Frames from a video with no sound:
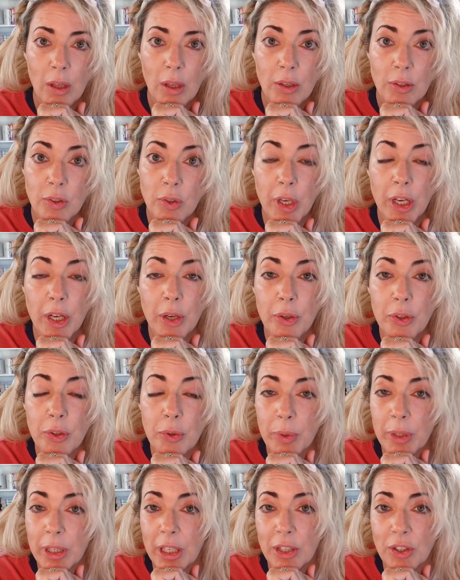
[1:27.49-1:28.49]
So here's the
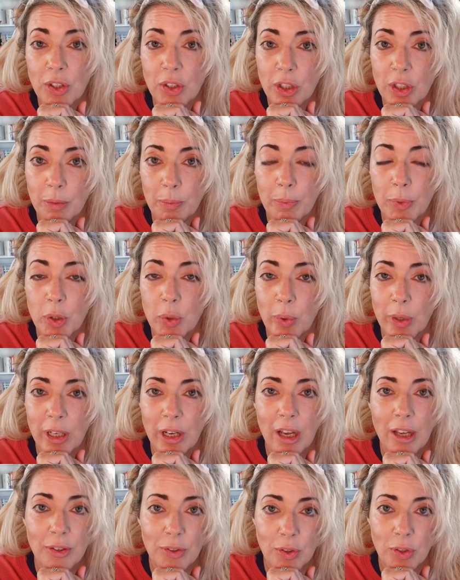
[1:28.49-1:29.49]
relationship between
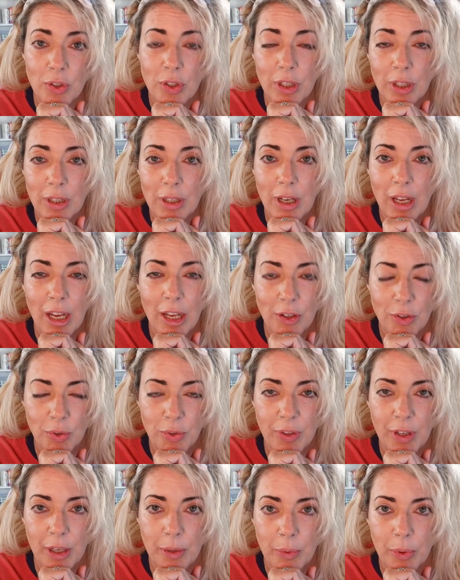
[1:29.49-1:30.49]
estrogen and your
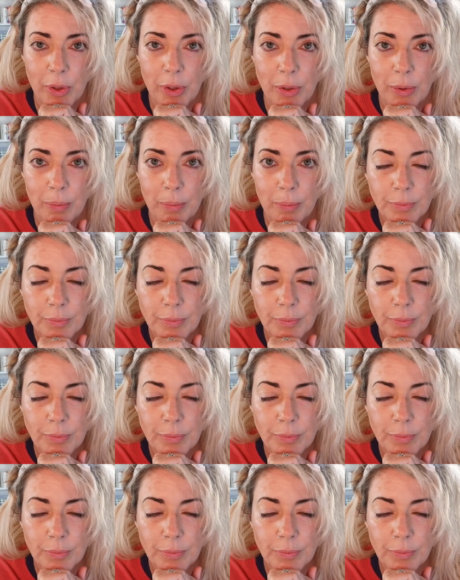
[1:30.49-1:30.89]
thyroid,